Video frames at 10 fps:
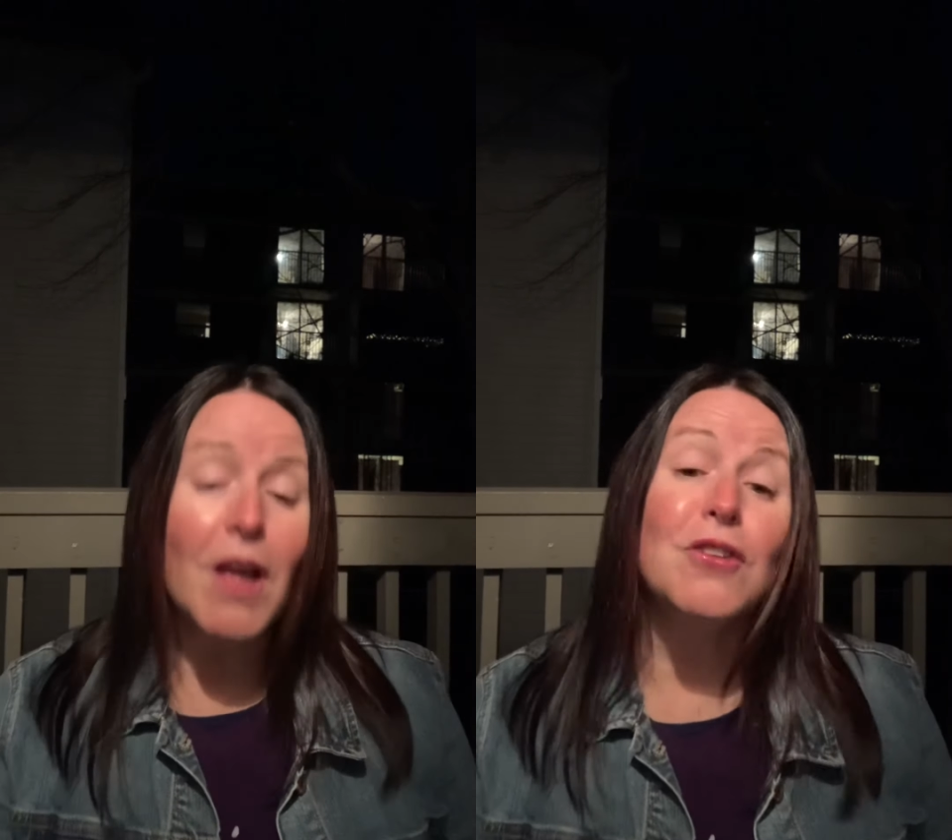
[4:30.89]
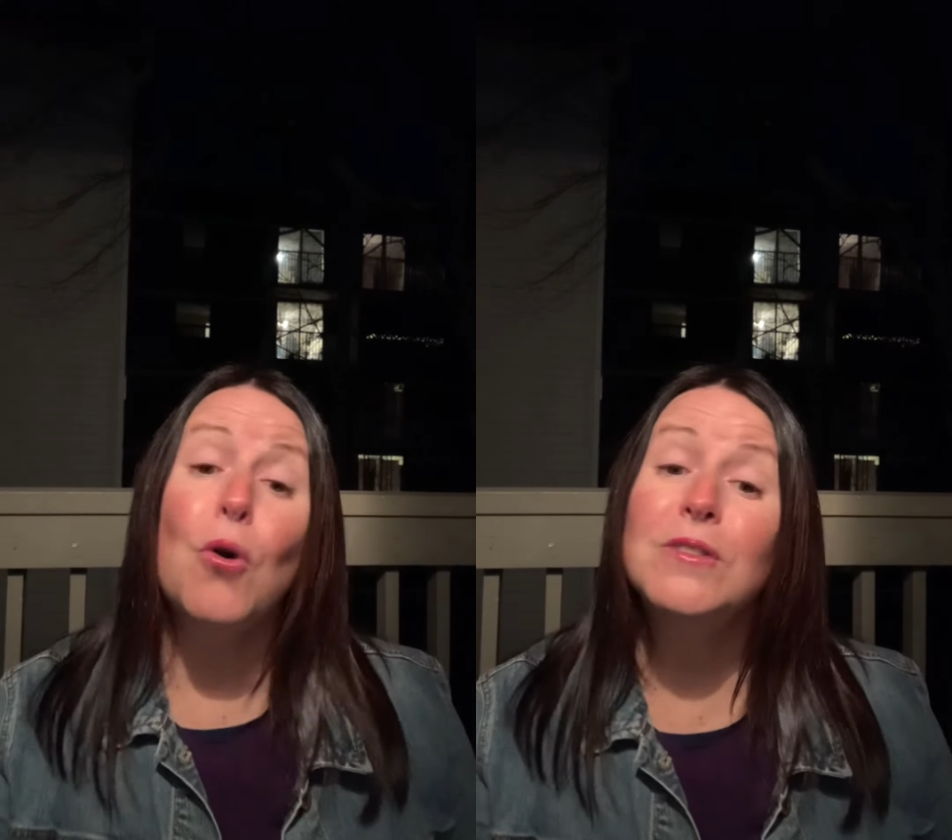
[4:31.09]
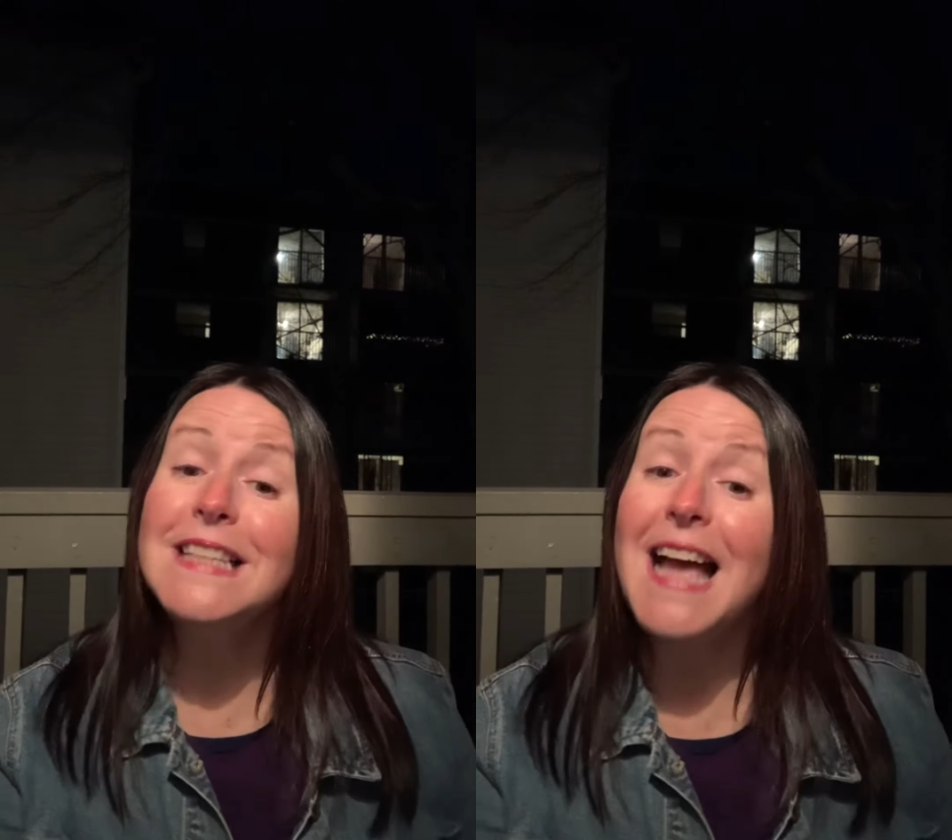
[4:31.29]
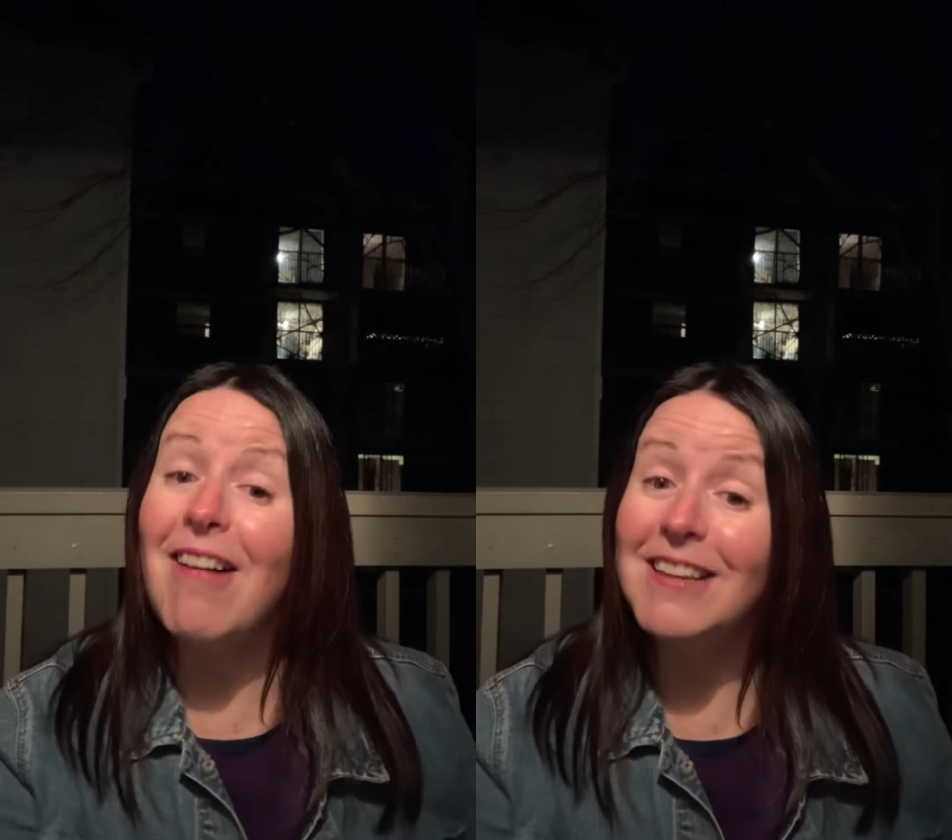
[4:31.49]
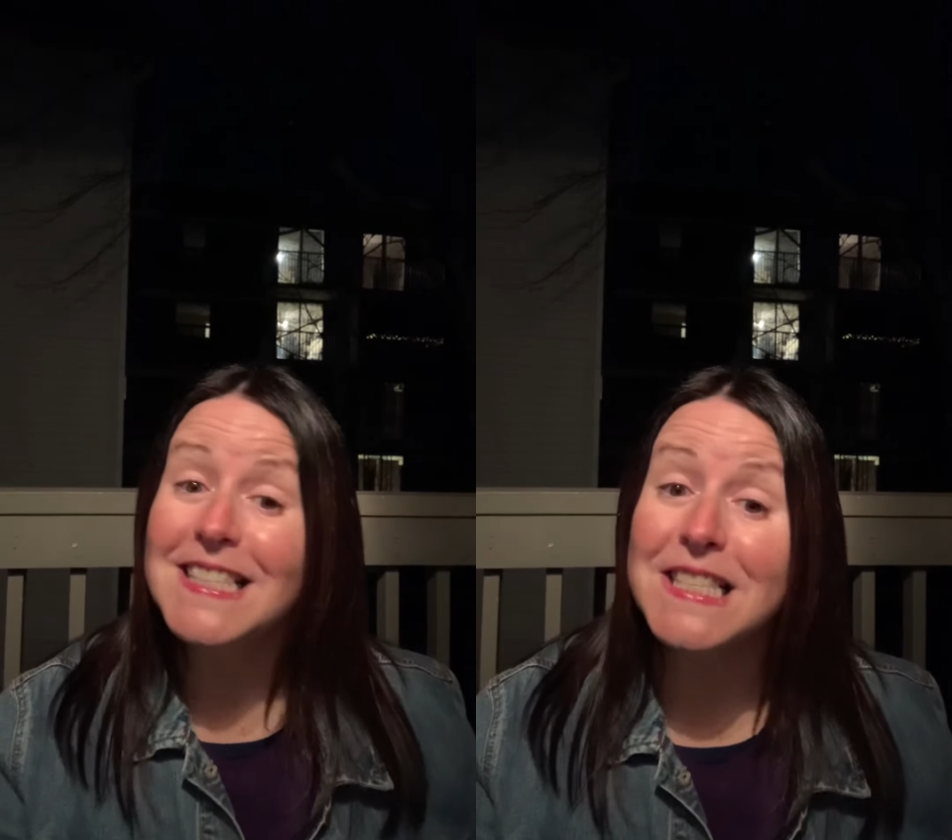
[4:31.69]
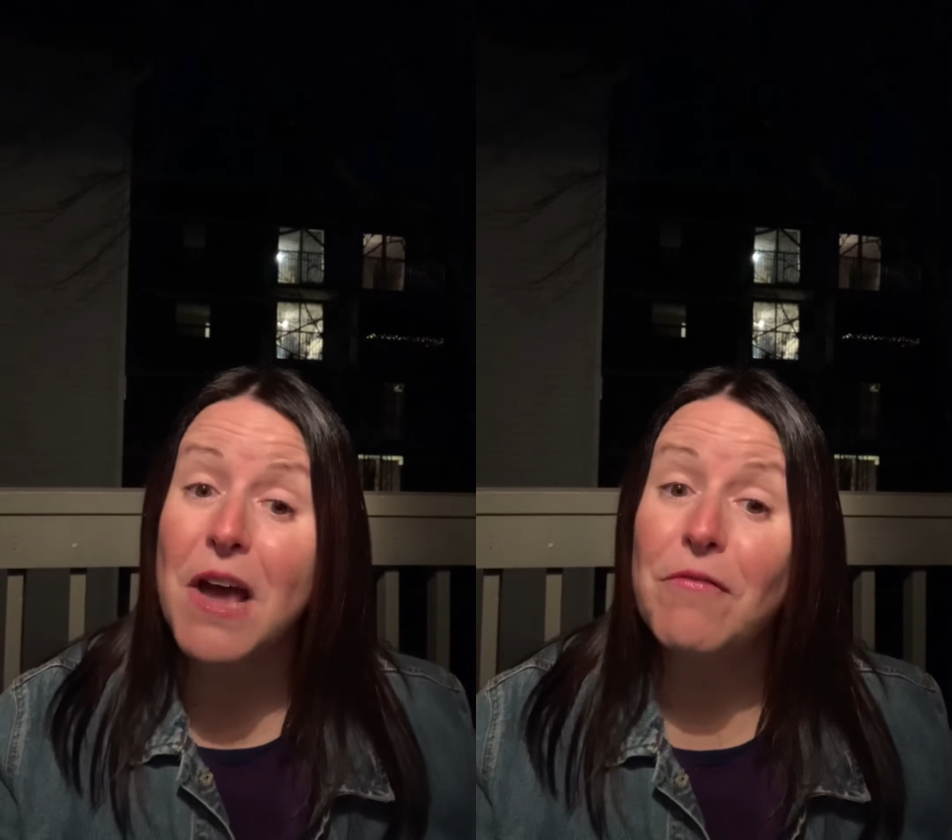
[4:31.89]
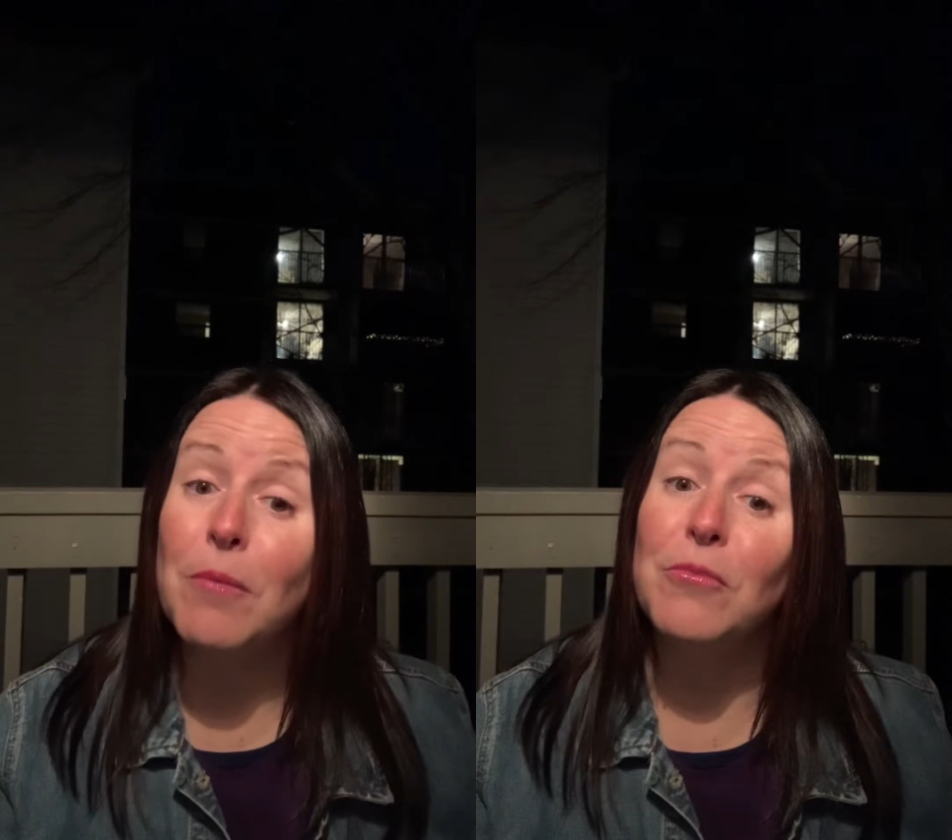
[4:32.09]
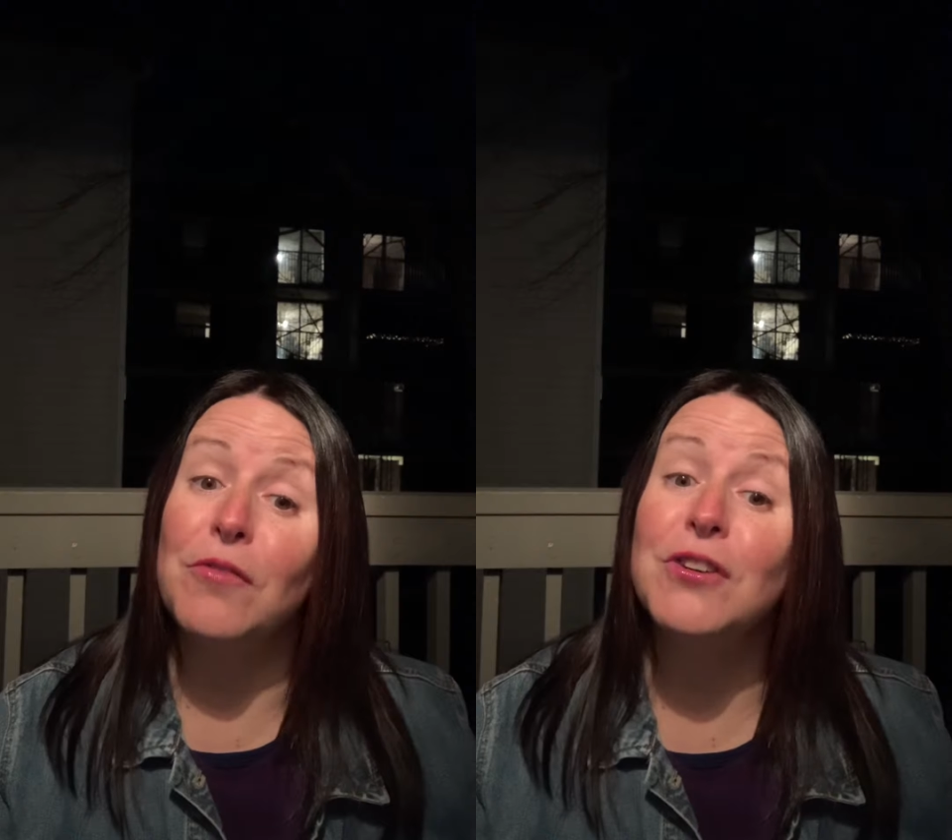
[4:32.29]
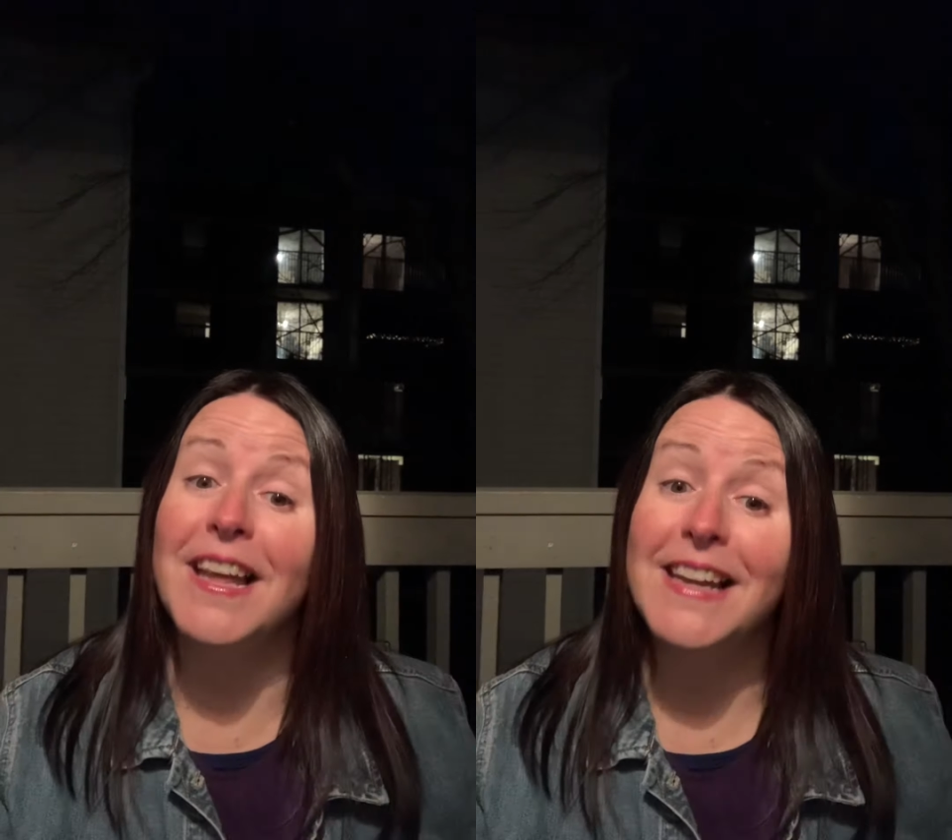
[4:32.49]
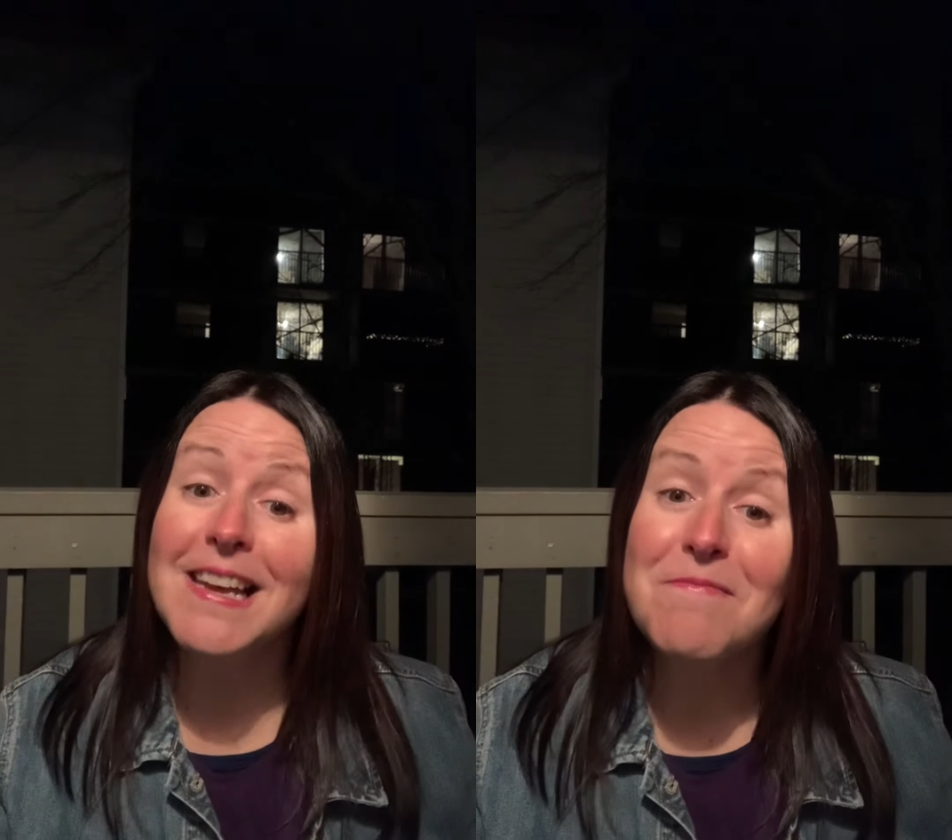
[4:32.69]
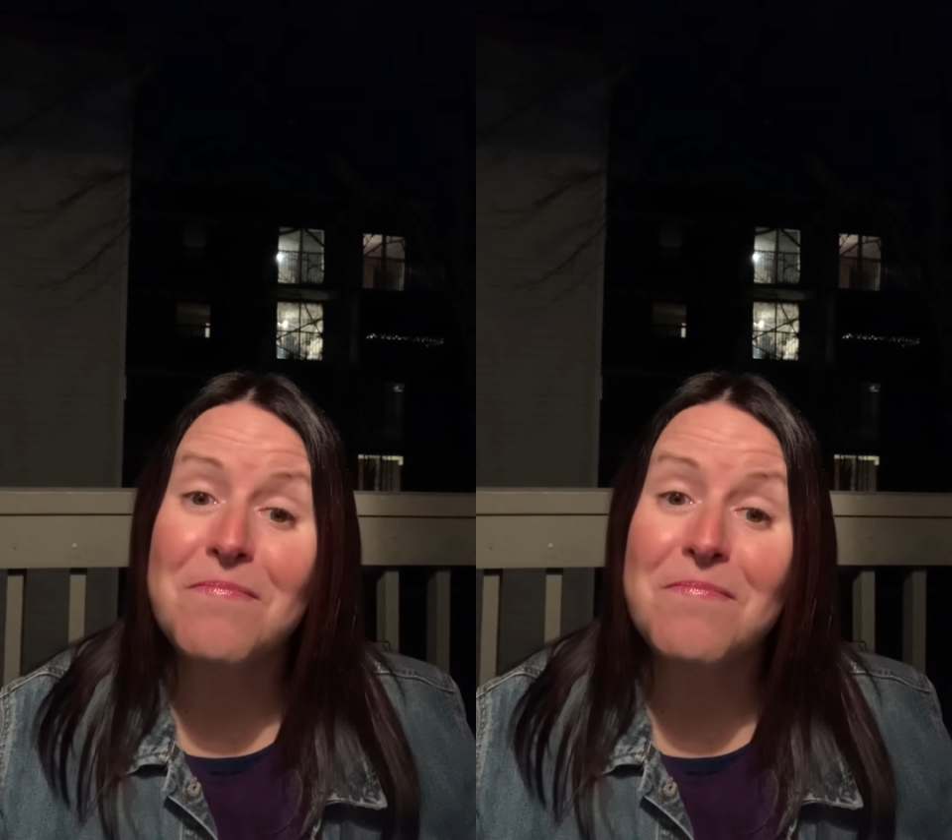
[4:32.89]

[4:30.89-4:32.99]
Colten Ellis from River Denys